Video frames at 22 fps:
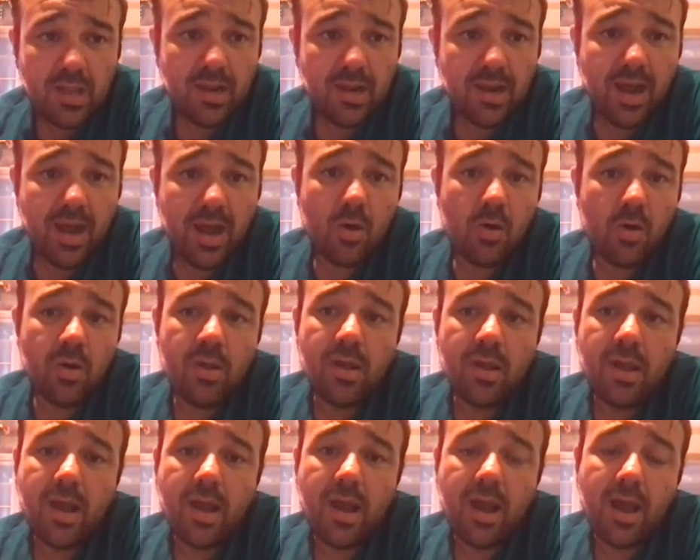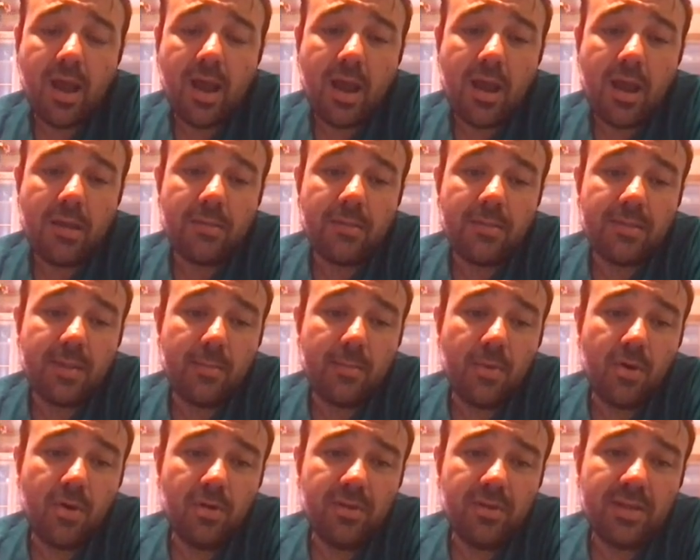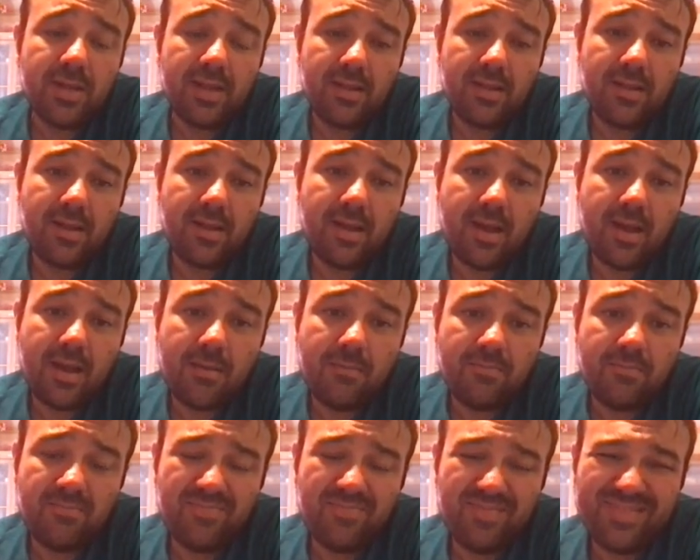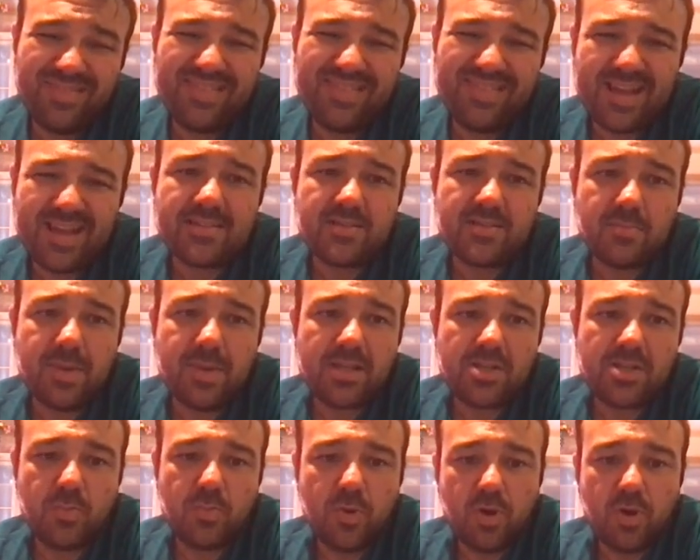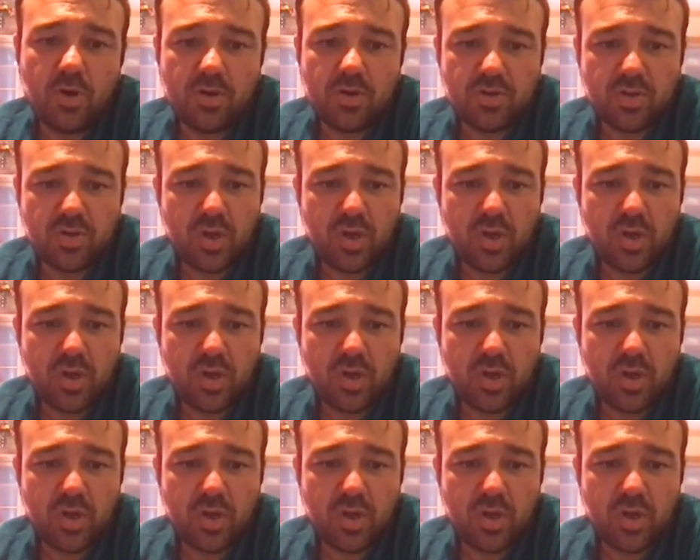Now, the model does much more.